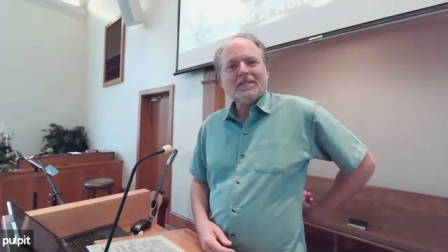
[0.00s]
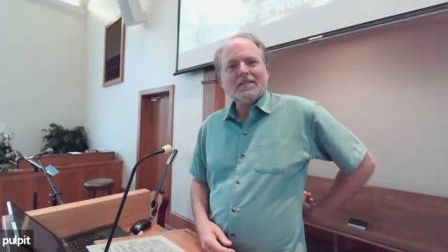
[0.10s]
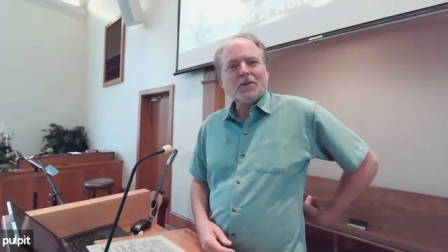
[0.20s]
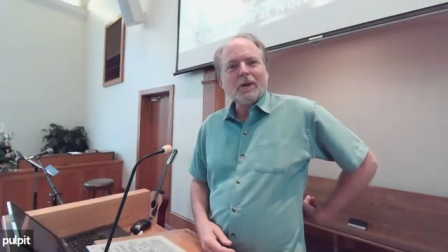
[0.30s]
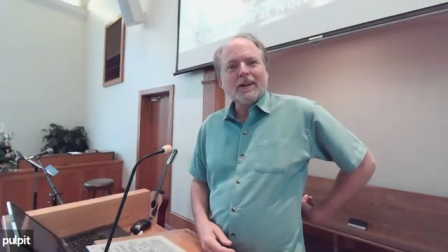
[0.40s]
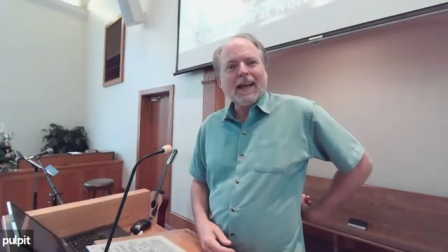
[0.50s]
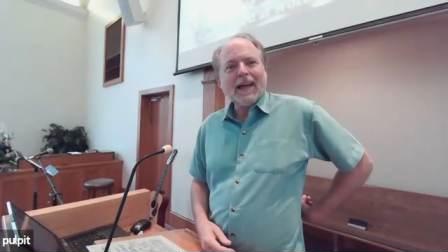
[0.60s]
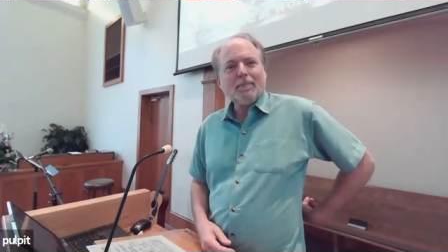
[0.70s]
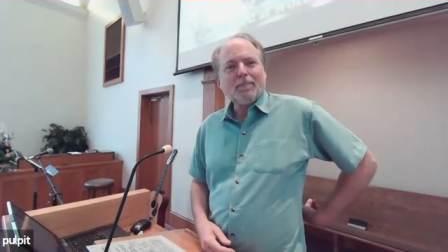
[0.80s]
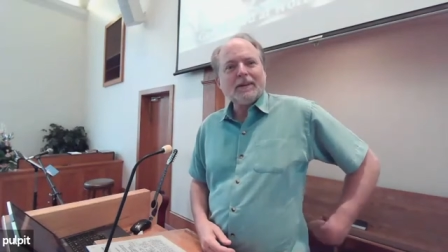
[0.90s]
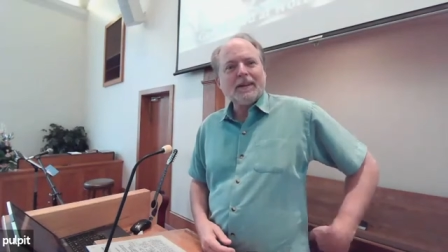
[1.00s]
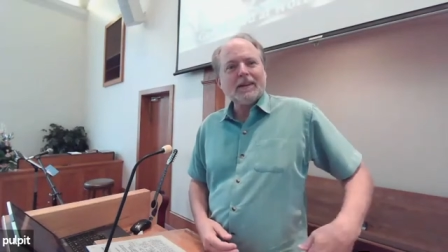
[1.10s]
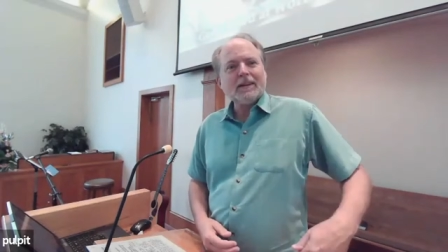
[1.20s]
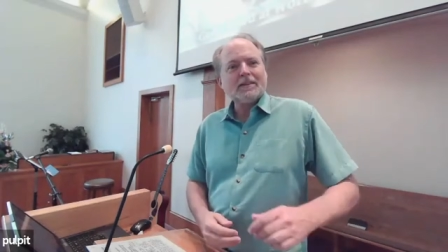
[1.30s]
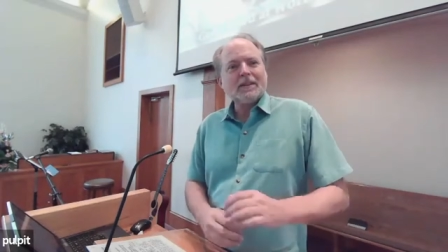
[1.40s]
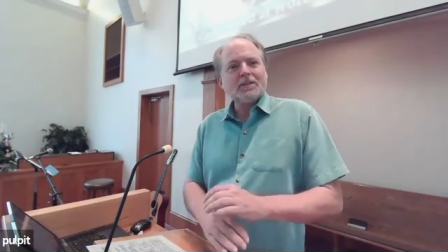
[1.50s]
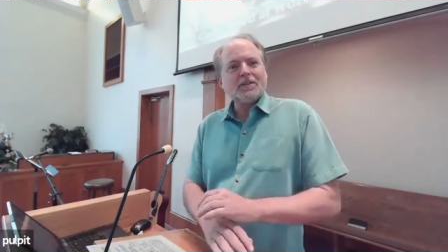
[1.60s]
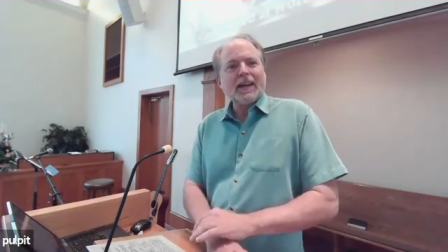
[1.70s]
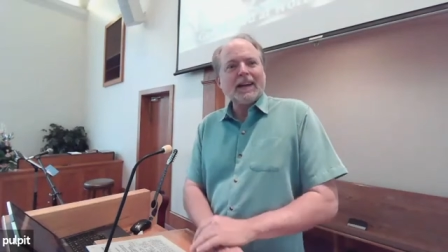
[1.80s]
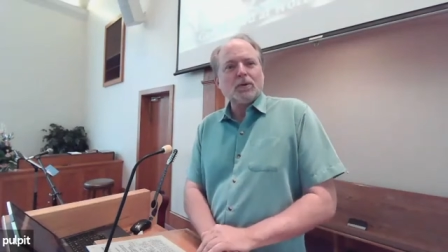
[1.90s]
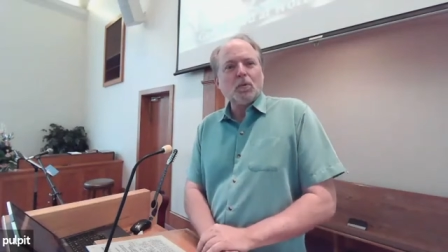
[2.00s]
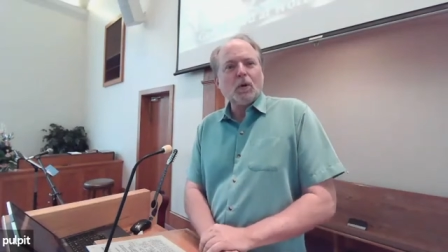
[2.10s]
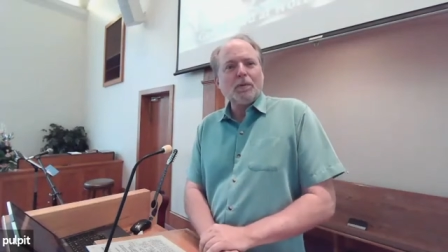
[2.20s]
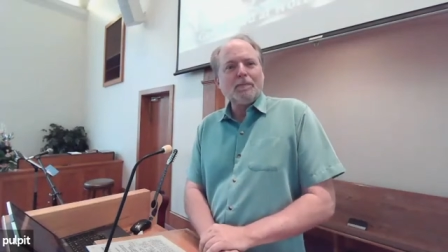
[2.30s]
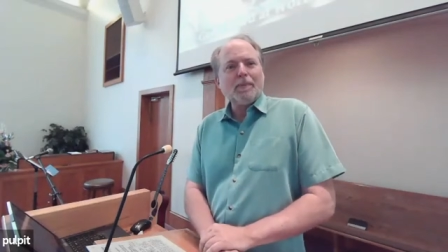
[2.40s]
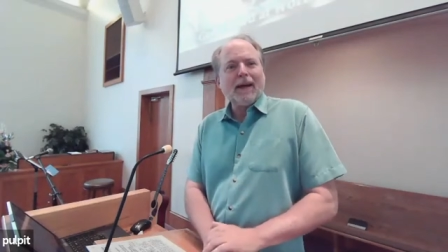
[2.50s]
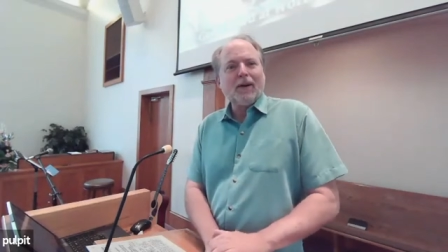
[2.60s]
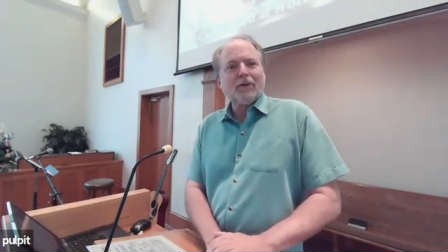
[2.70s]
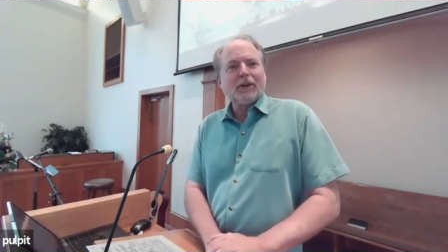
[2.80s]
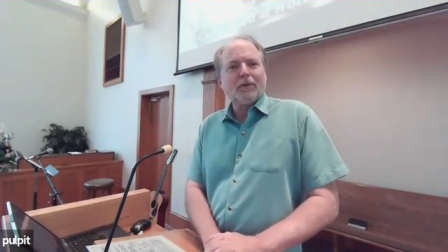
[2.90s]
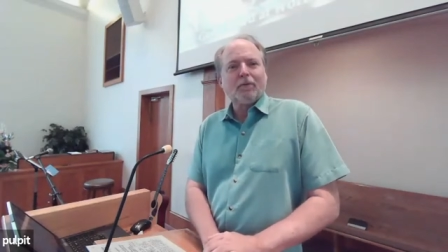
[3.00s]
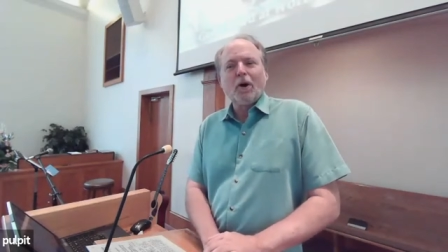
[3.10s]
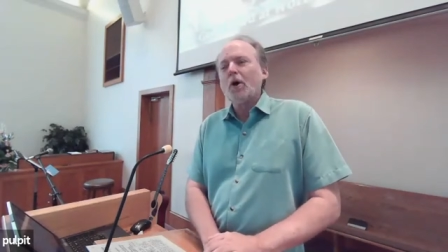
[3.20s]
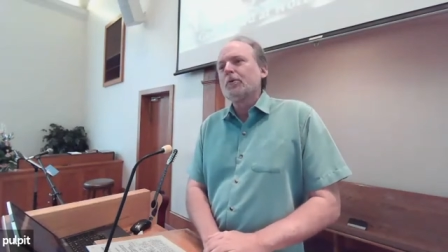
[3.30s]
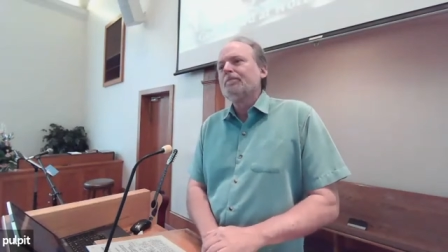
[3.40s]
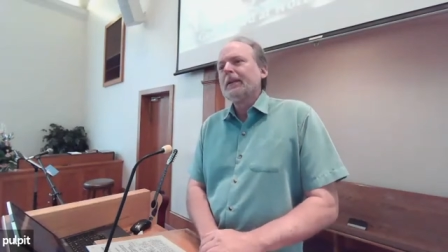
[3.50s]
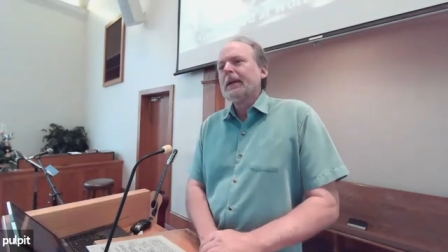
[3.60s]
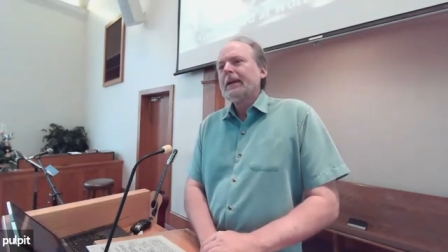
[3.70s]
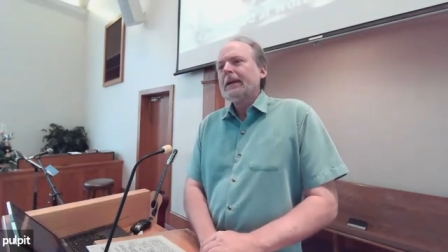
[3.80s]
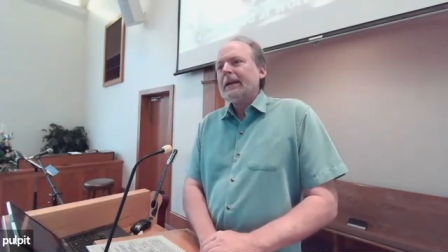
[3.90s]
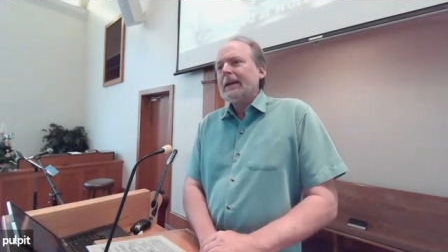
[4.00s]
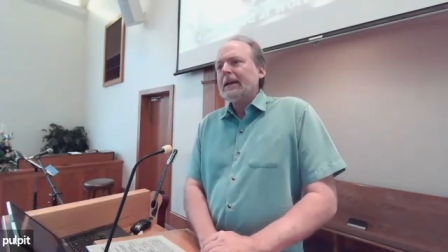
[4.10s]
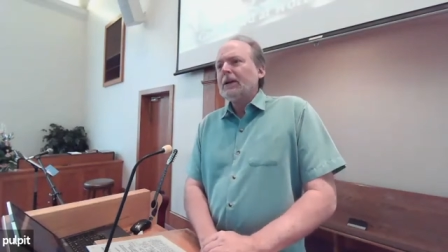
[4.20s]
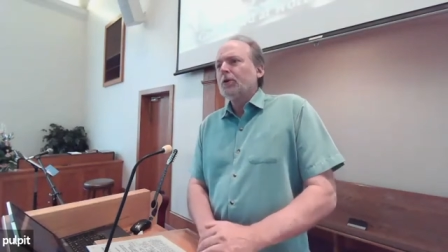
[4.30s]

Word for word: one of the things that's going to happen is that Satan will be bound and thrown